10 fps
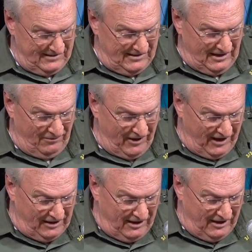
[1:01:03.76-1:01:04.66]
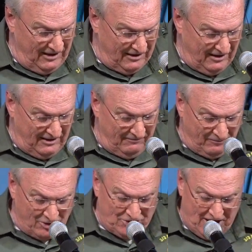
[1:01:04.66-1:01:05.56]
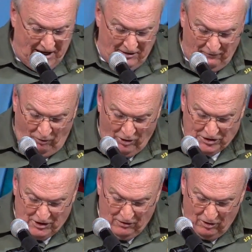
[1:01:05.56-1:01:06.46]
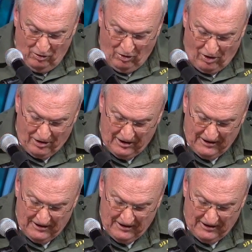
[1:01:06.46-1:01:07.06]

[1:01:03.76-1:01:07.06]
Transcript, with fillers: And then, verse 8, the voice of the Lord.